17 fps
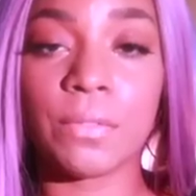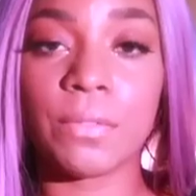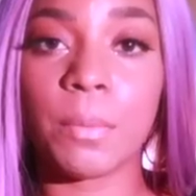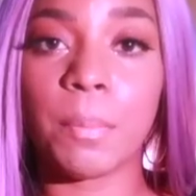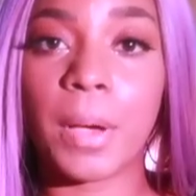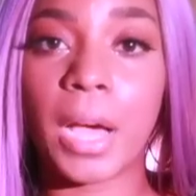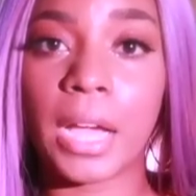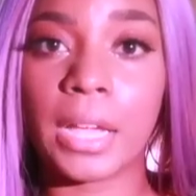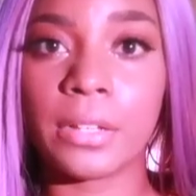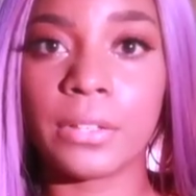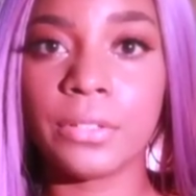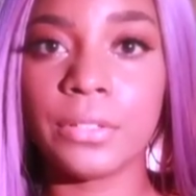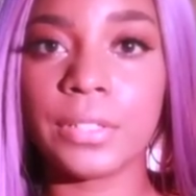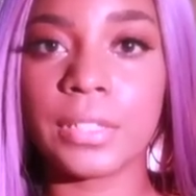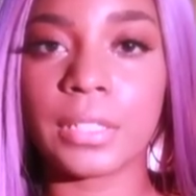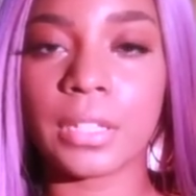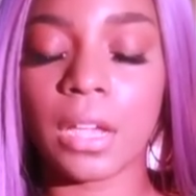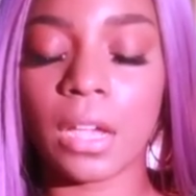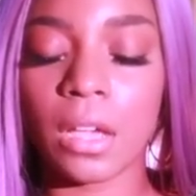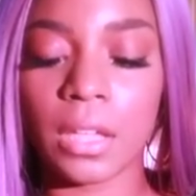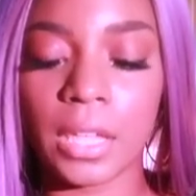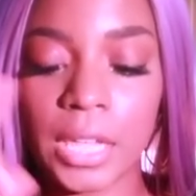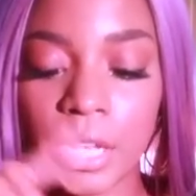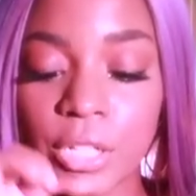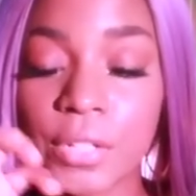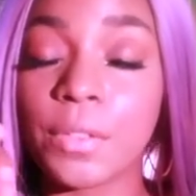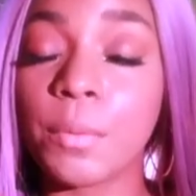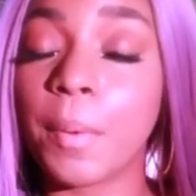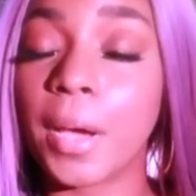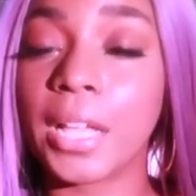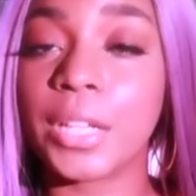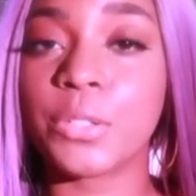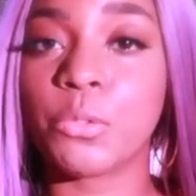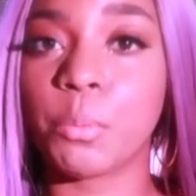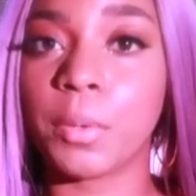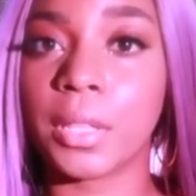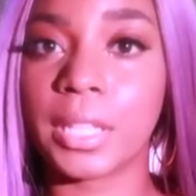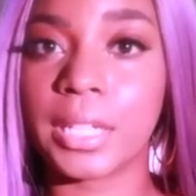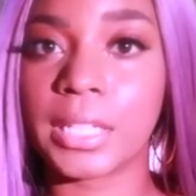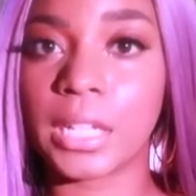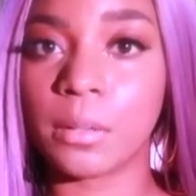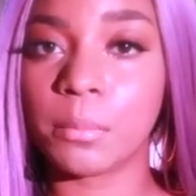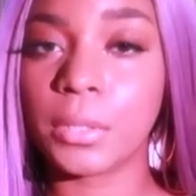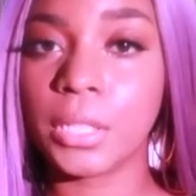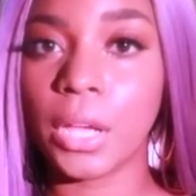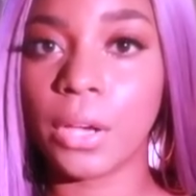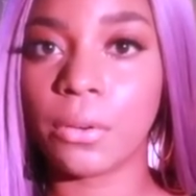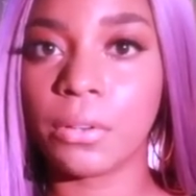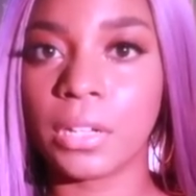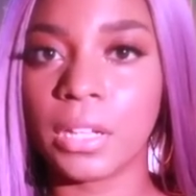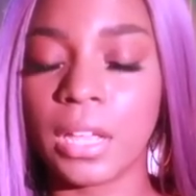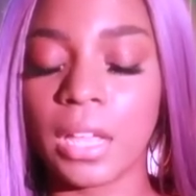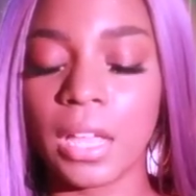of the piles. Each of the piles will be linked down below